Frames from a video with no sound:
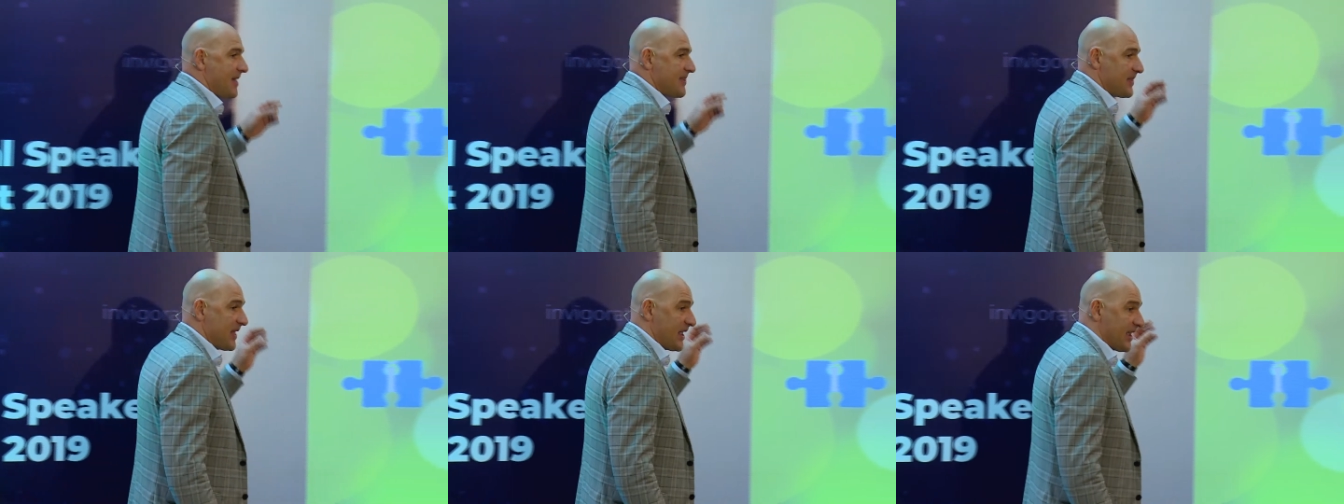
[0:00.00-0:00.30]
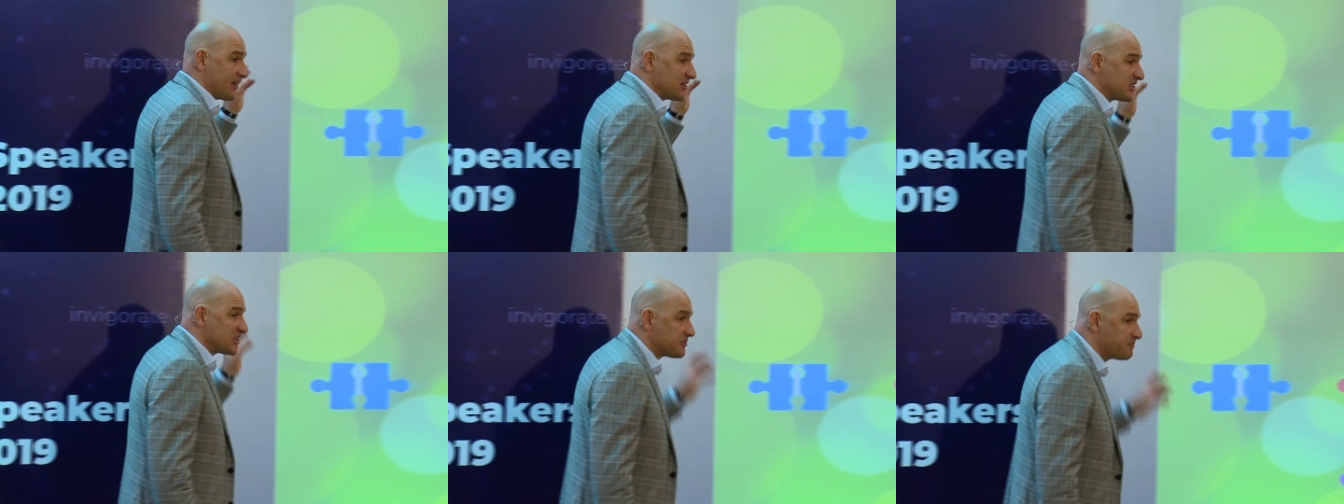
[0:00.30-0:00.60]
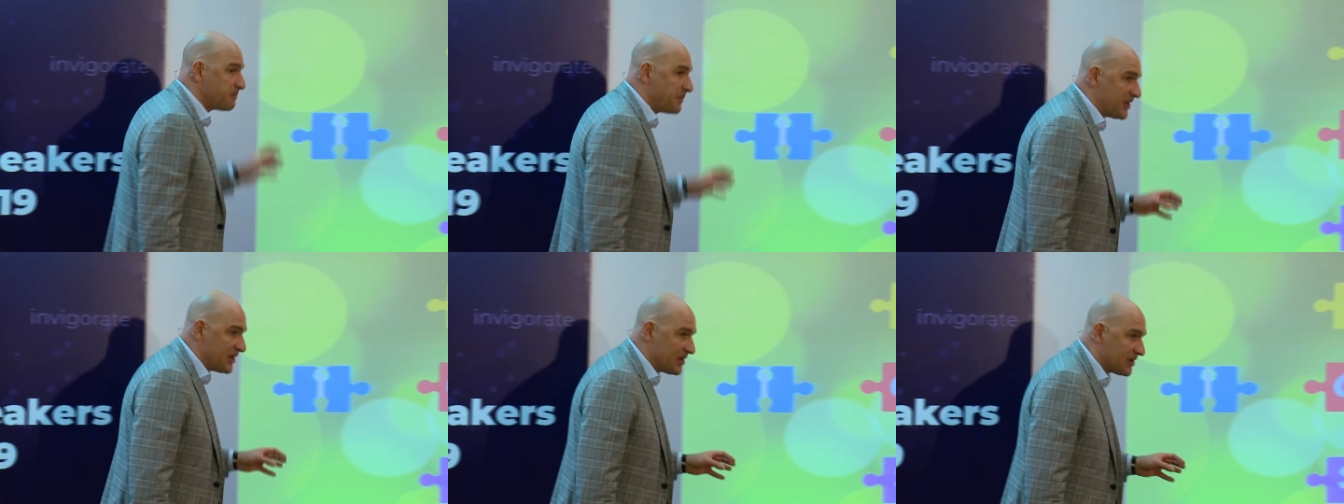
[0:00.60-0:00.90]
The
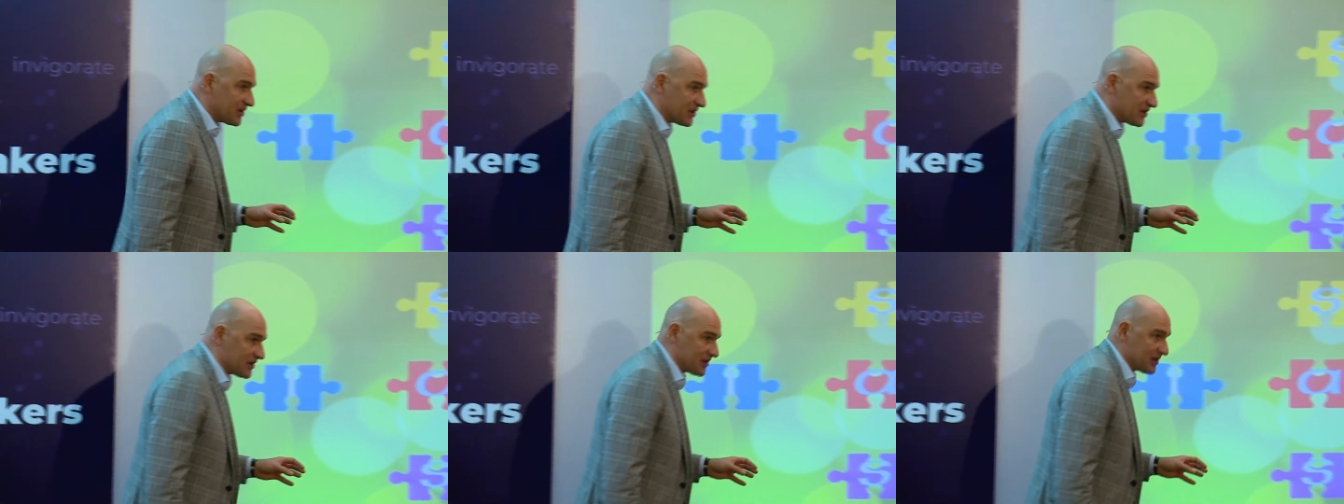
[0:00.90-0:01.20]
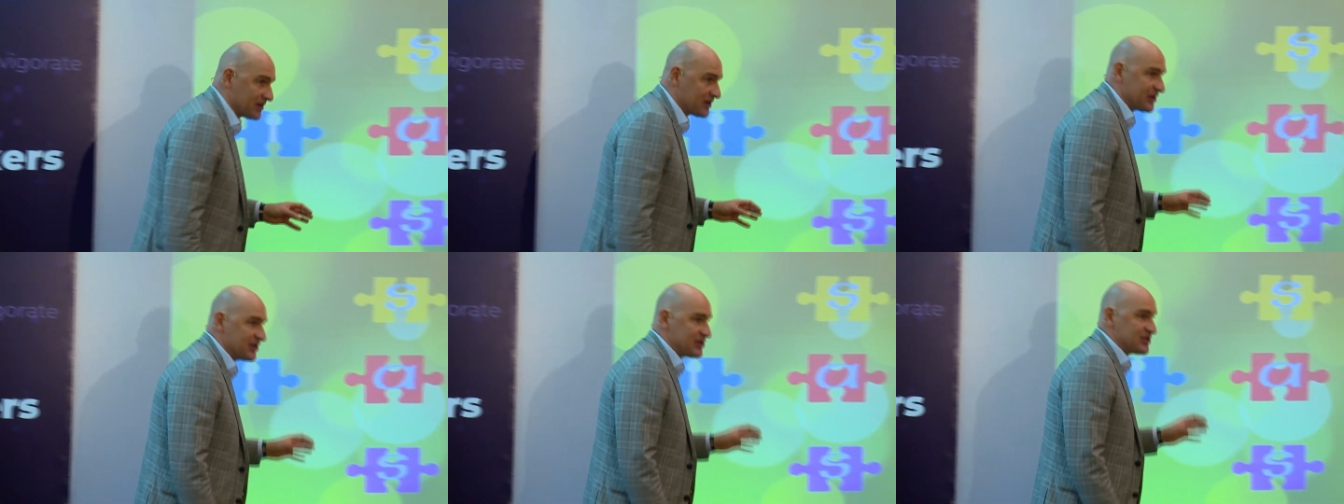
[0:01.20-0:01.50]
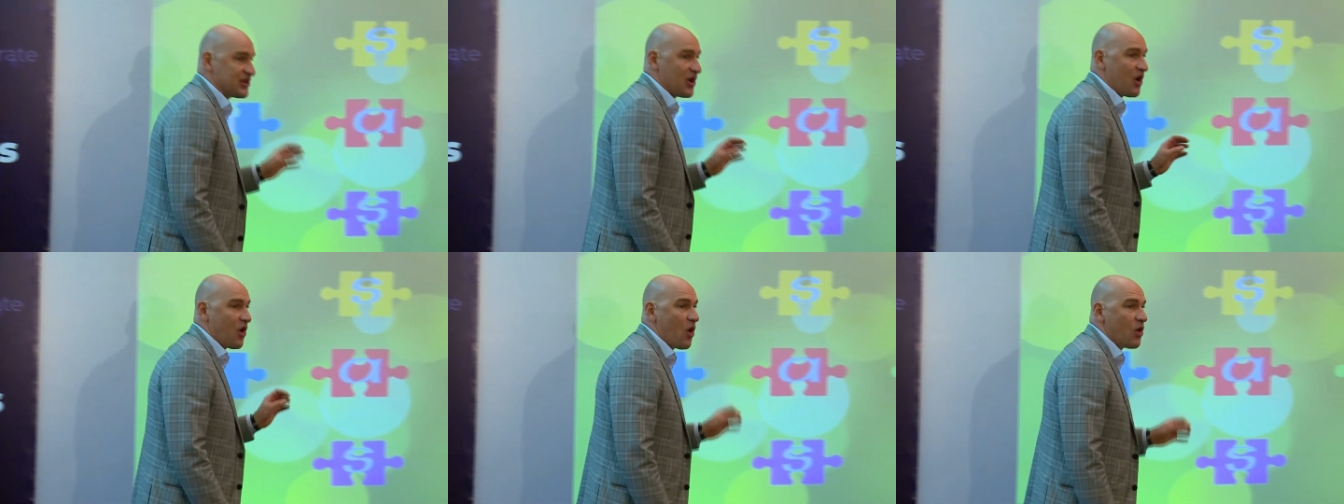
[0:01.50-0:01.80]
speaker
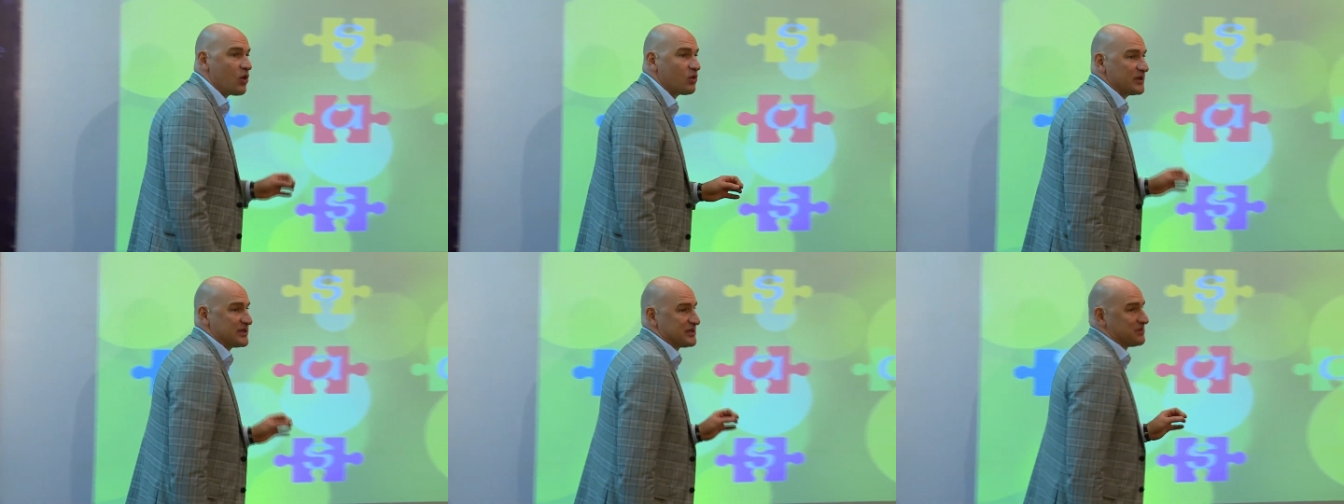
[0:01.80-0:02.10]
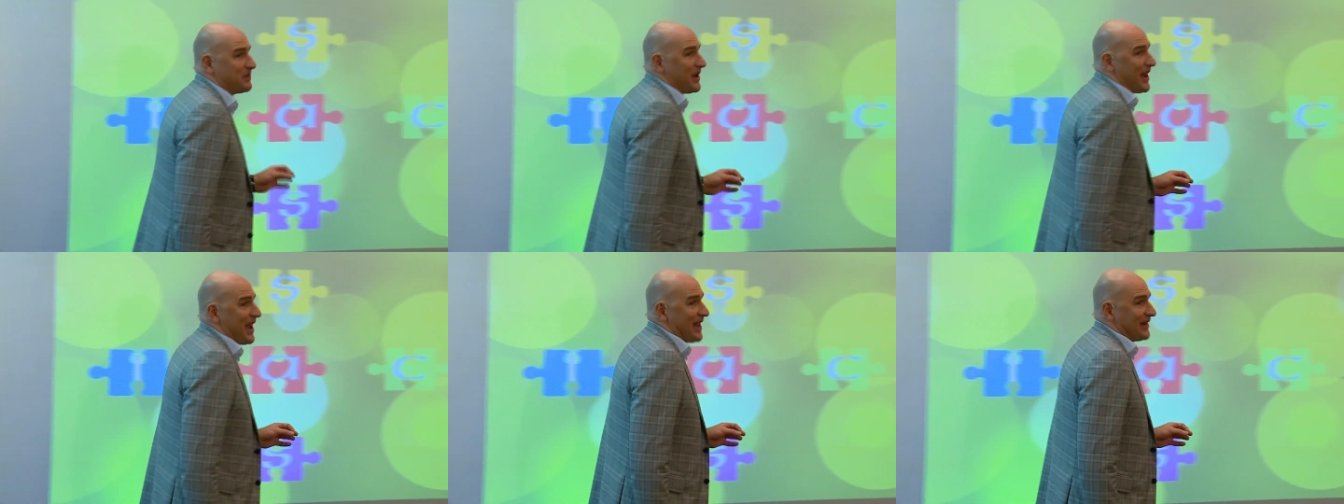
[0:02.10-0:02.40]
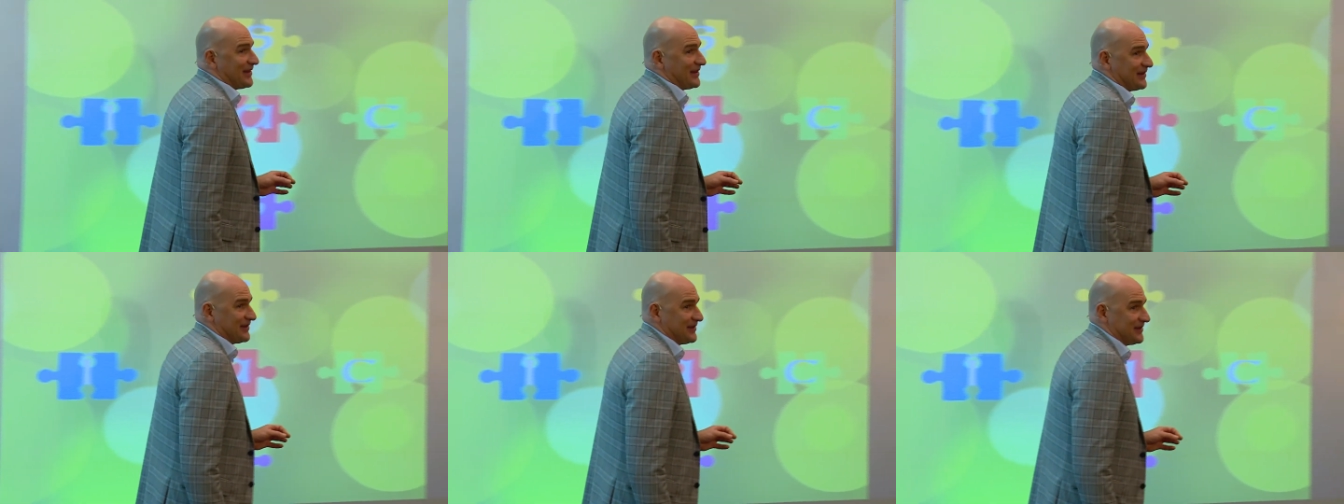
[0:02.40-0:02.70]
is always
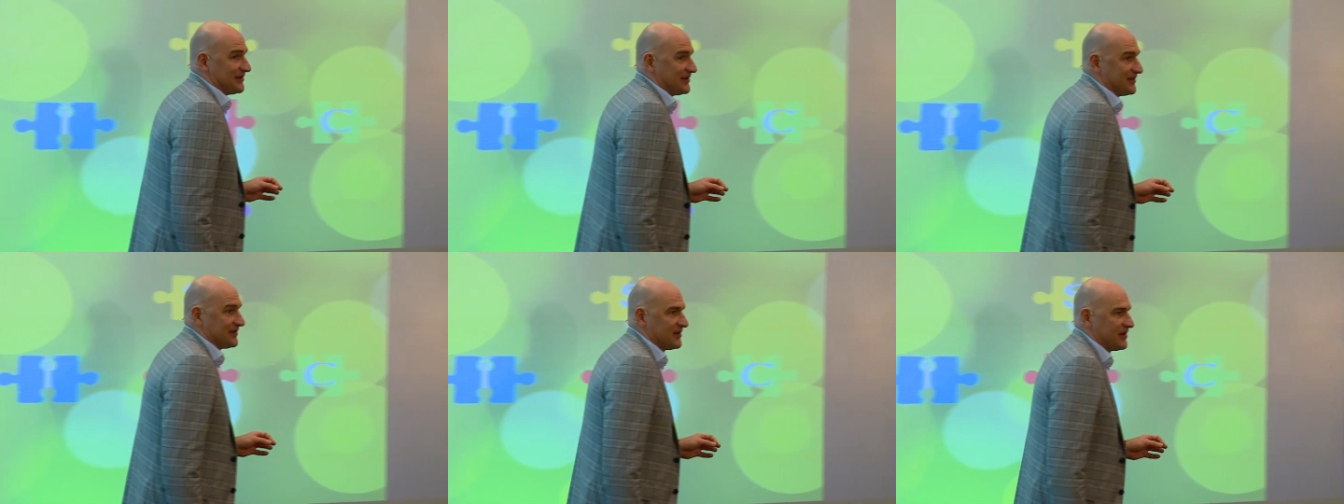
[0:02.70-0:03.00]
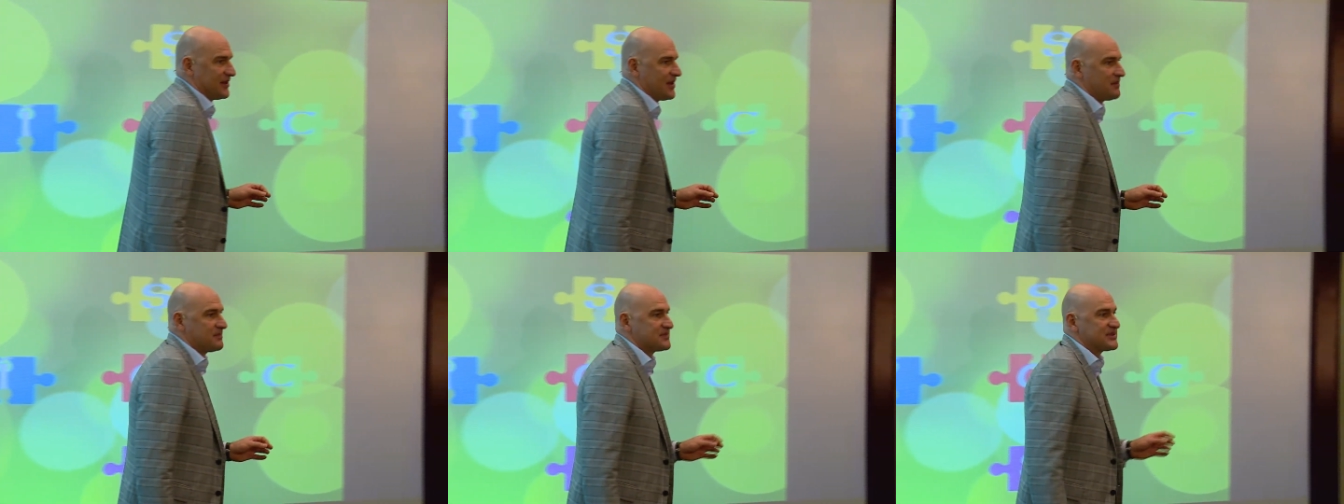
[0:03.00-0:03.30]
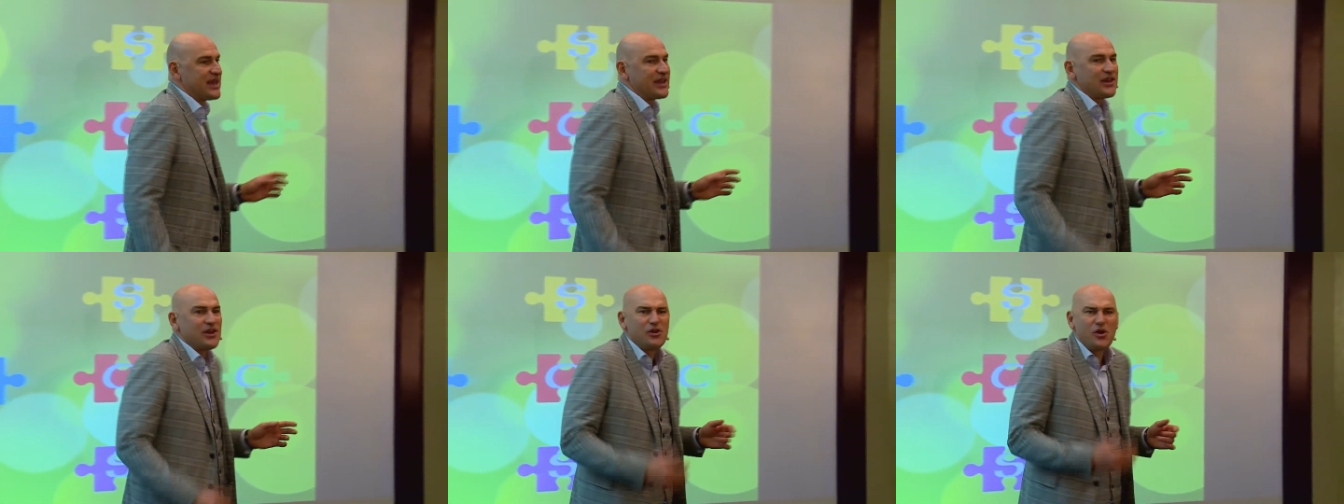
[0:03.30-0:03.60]
man,
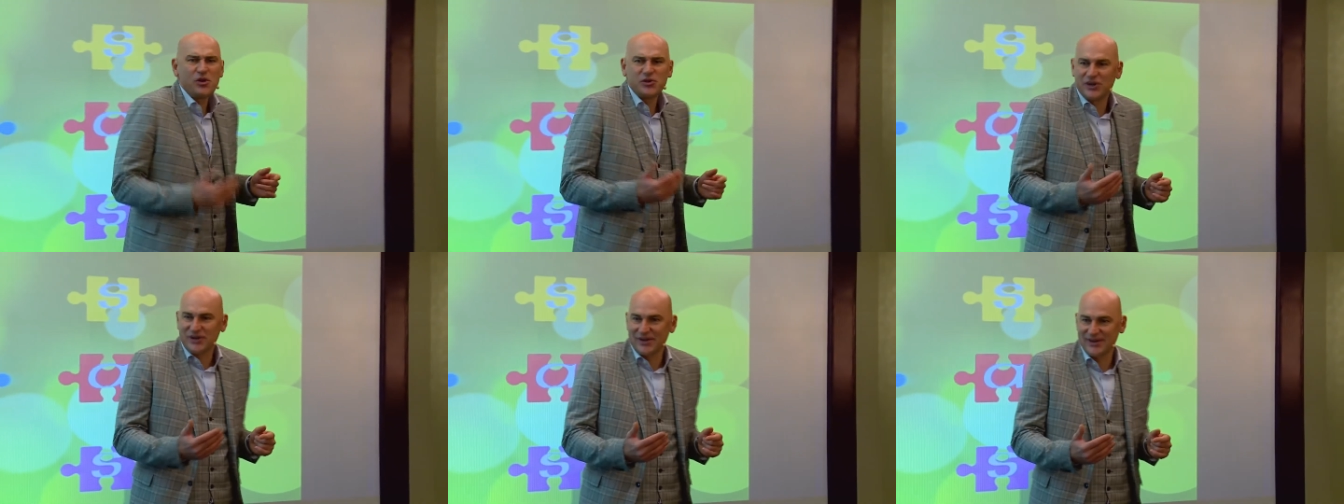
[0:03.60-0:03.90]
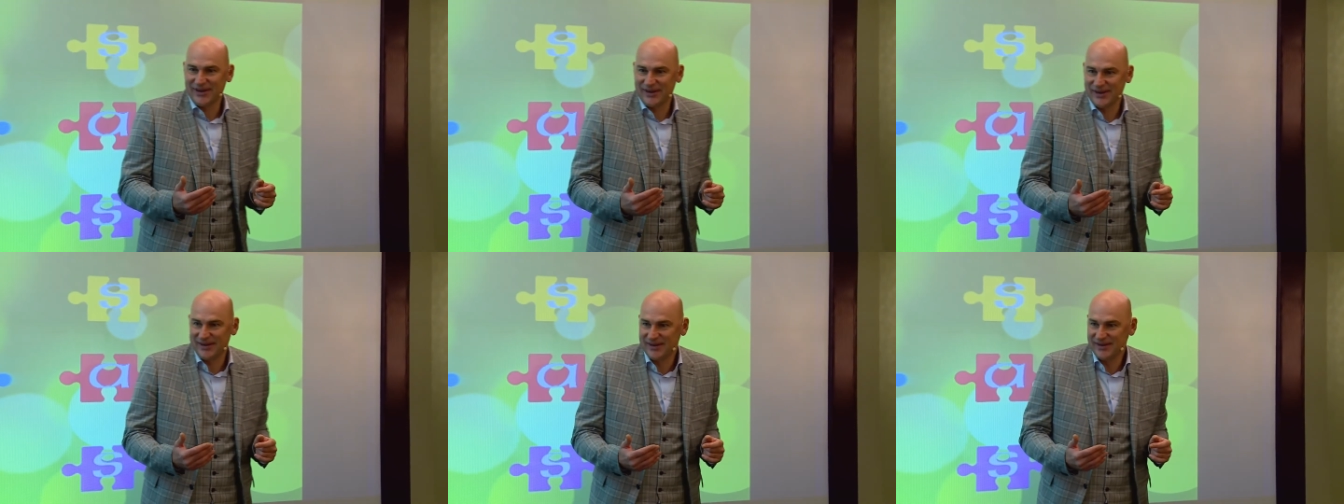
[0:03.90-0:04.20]
psychologically.